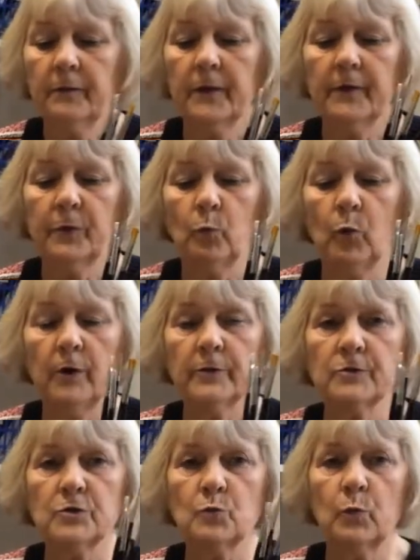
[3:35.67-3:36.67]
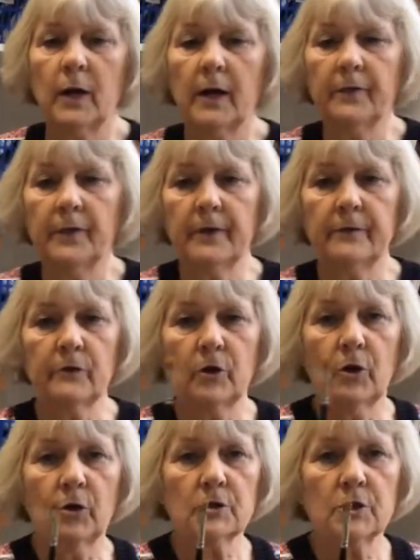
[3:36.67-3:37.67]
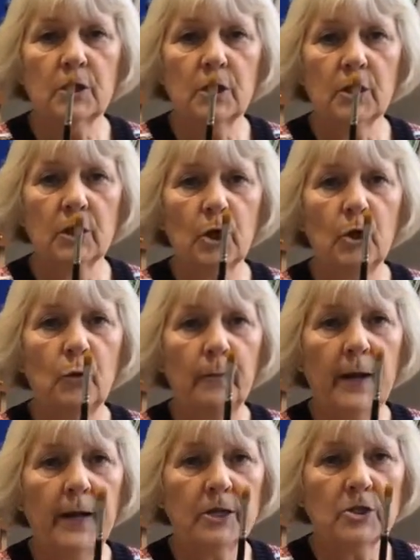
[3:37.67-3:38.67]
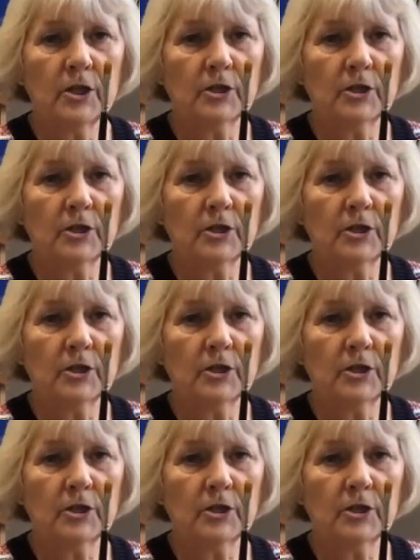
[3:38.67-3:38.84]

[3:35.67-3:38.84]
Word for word: They're the ones where they've got a comb edge.